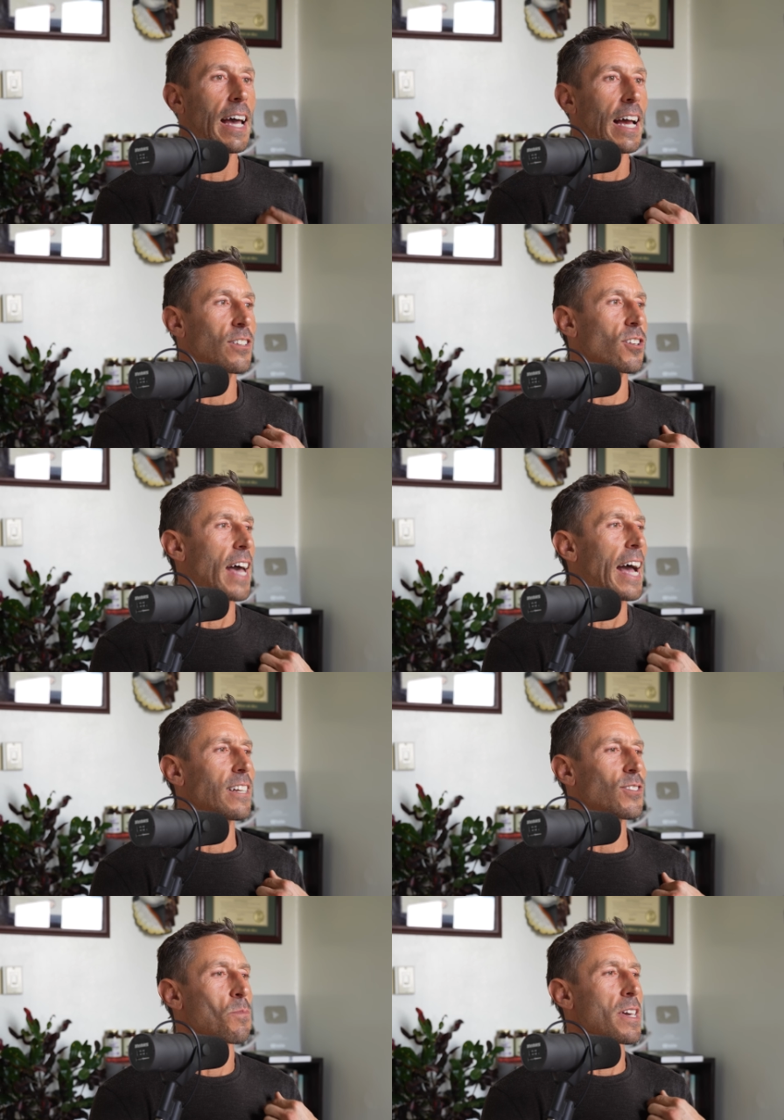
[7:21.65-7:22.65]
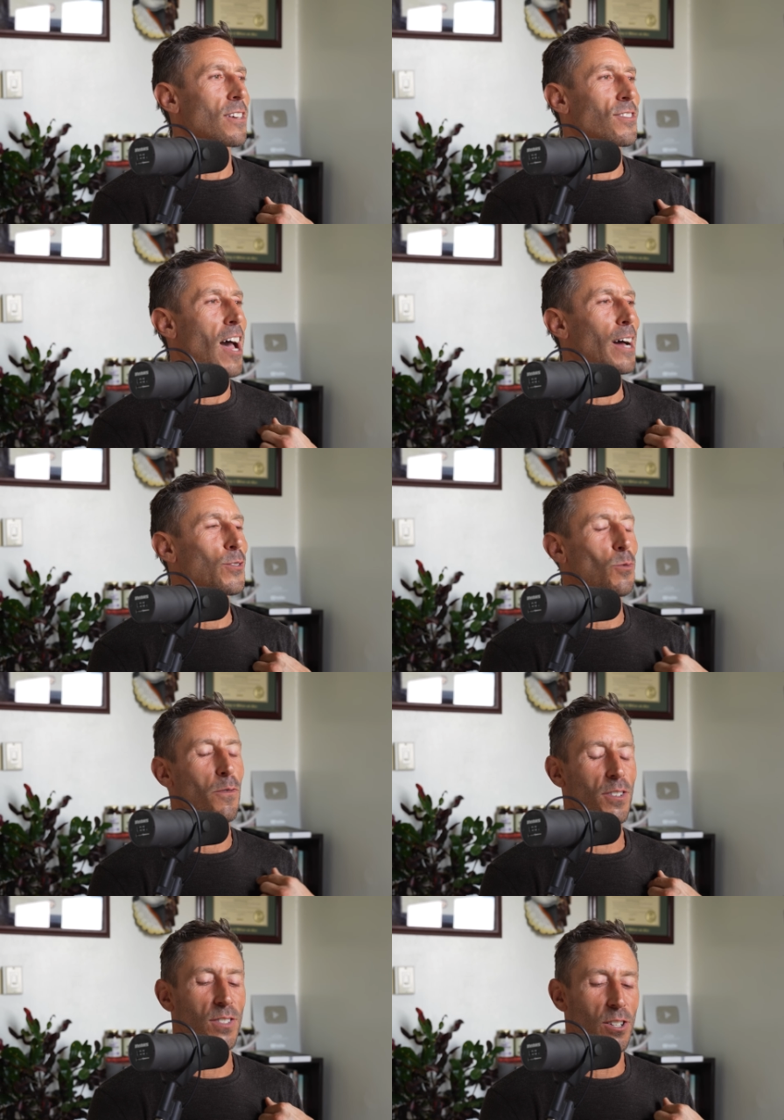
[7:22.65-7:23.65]
And, and so that, to me, is not
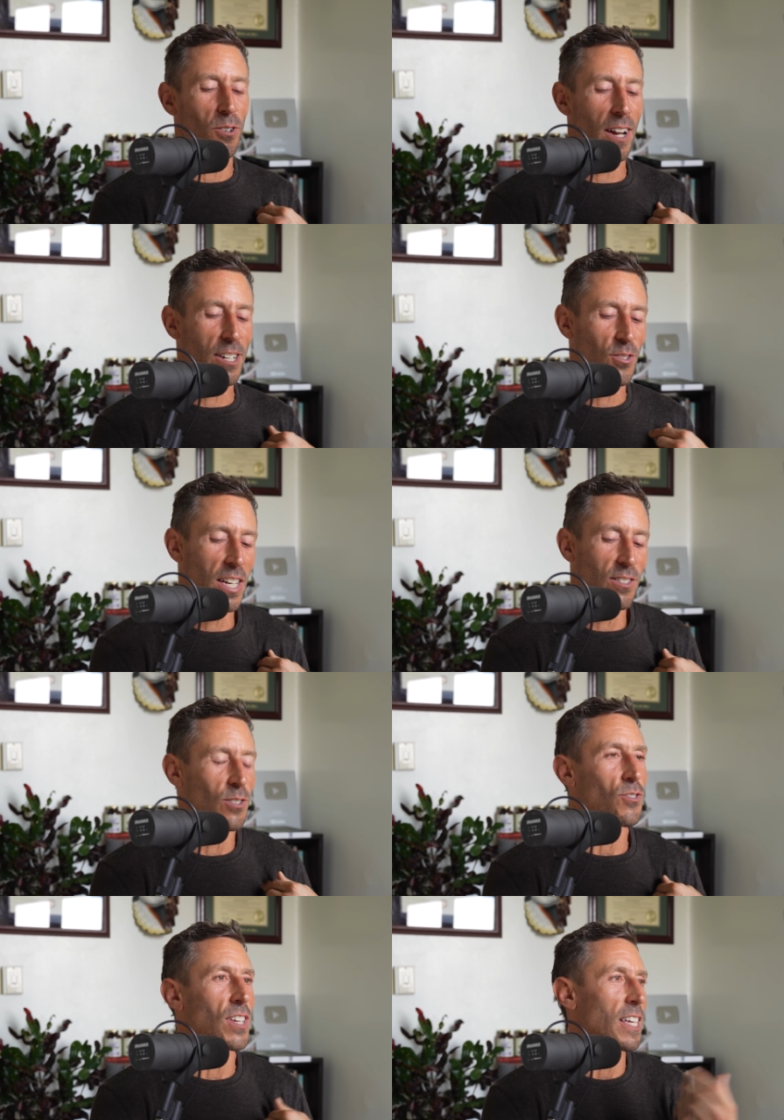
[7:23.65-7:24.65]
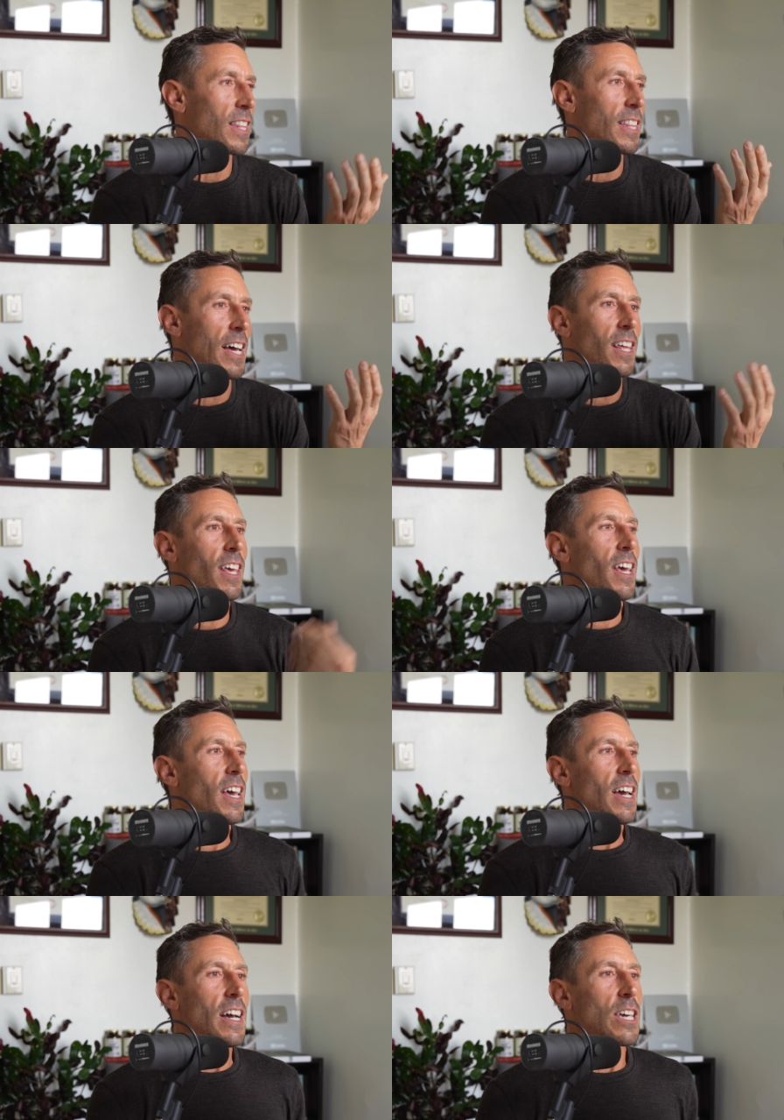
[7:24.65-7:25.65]
super vestigial. And I just think it's interesting that
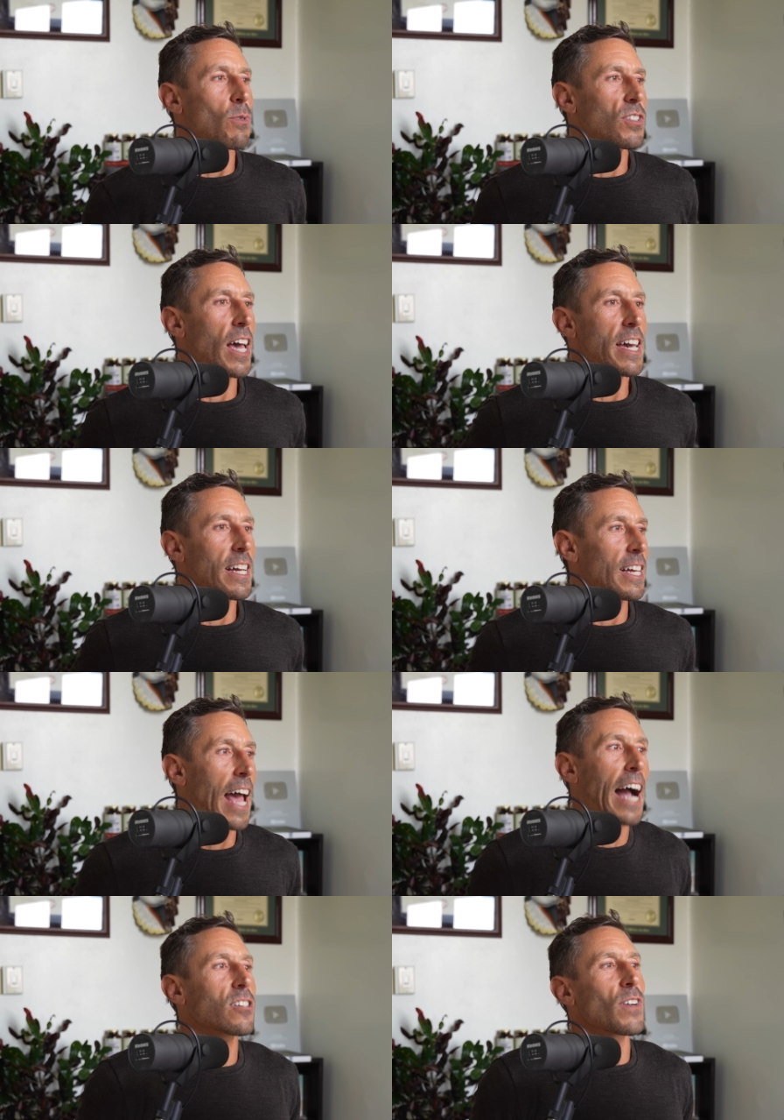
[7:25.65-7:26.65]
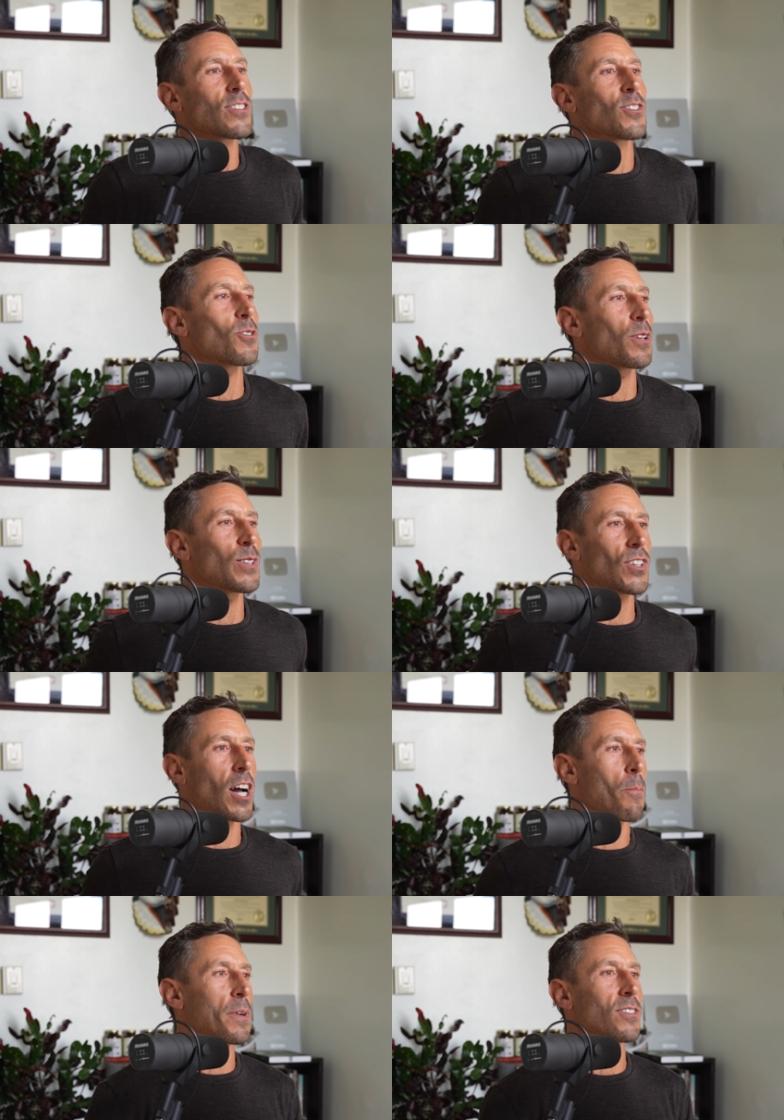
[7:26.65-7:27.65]
he would say it activates the
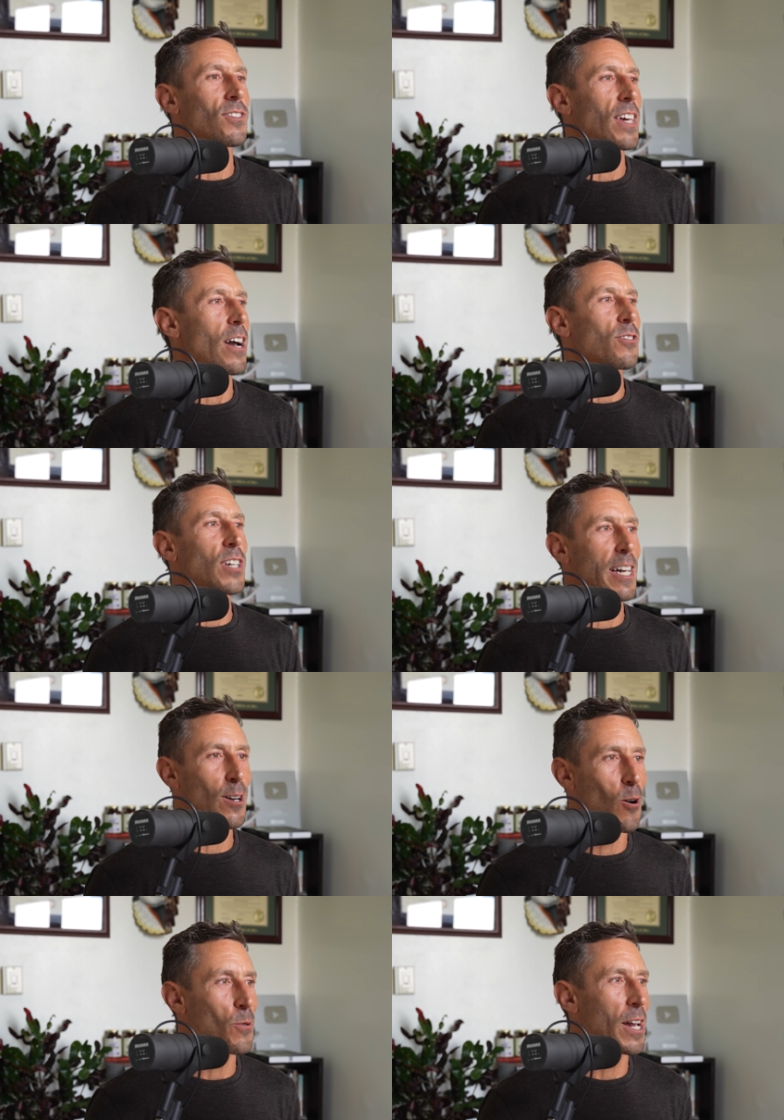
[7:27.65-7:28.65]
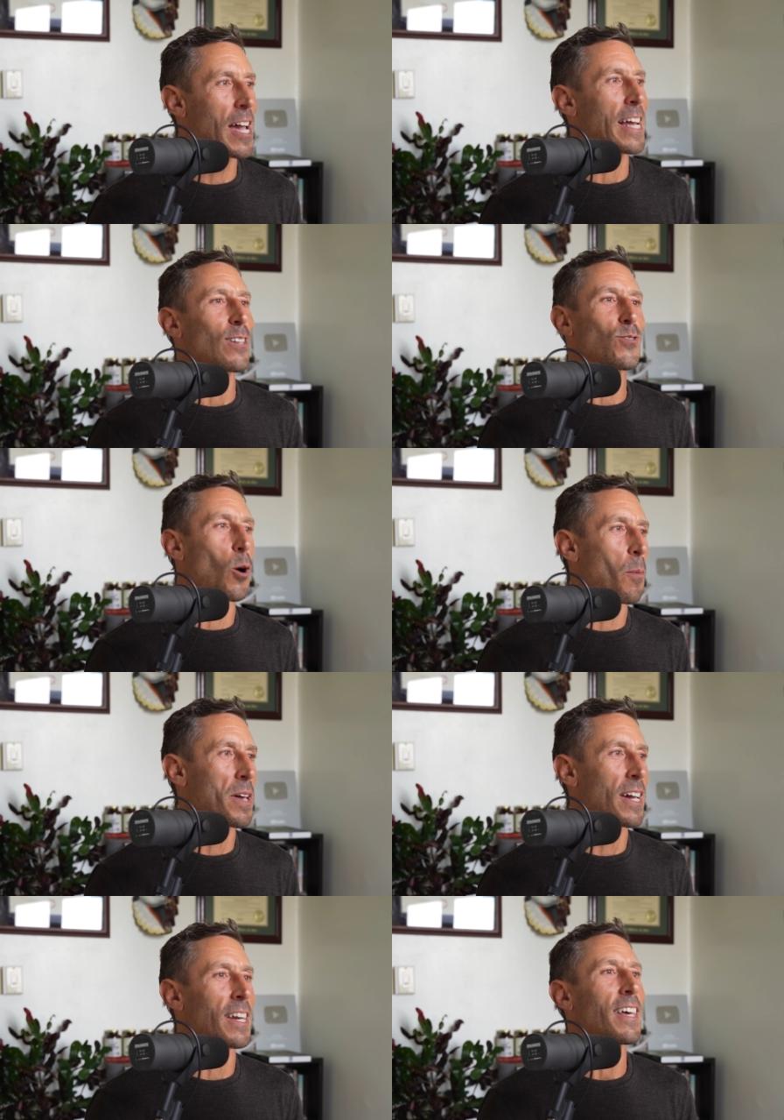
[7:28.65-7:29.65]
nucleus accumbens and say, oh, it's cocaine, it's
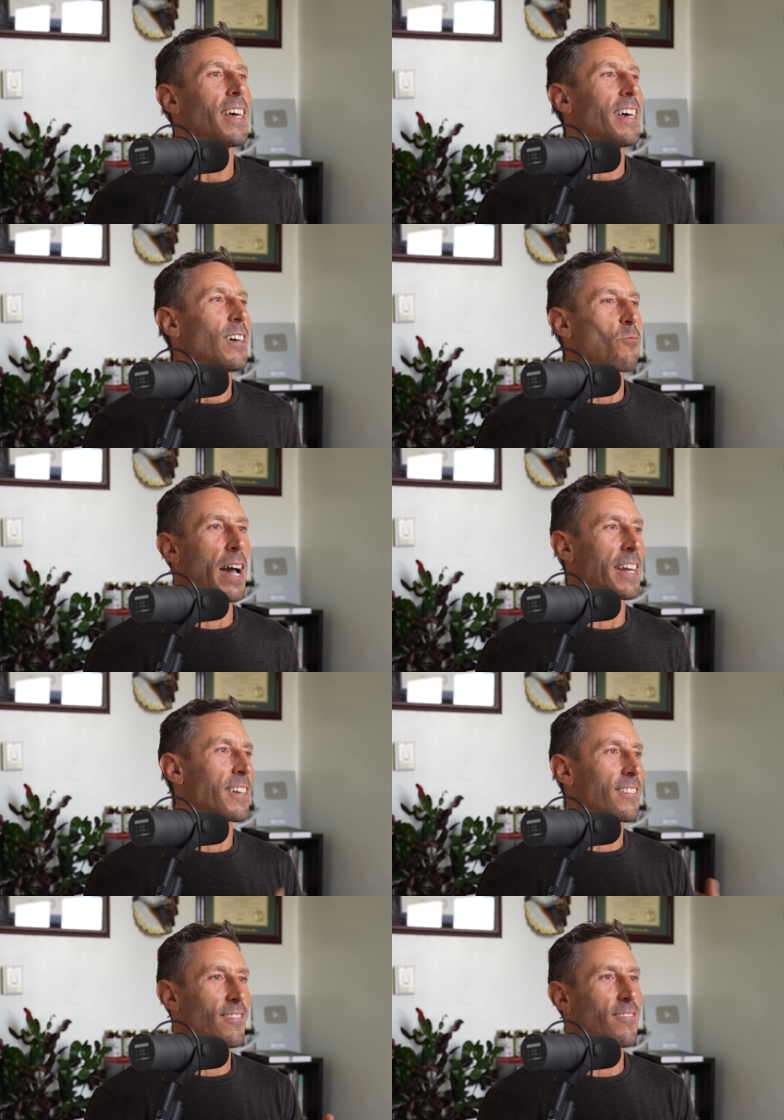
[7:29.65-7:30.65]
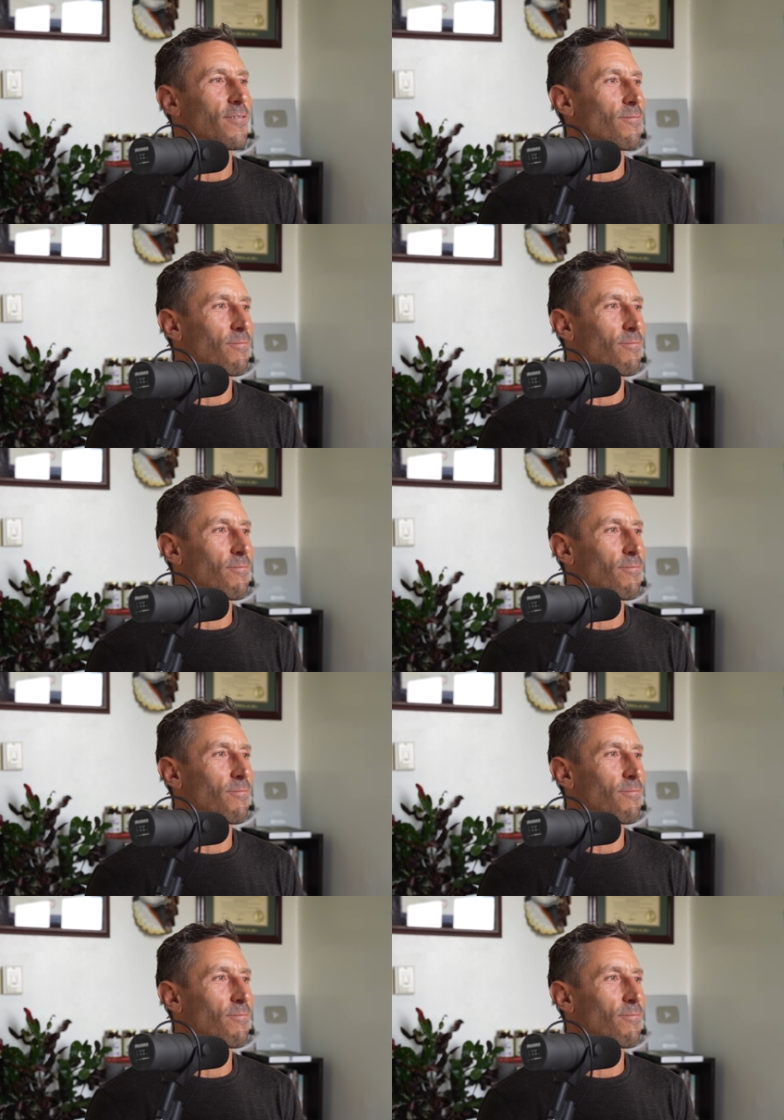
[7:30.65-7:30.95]
dopamine, when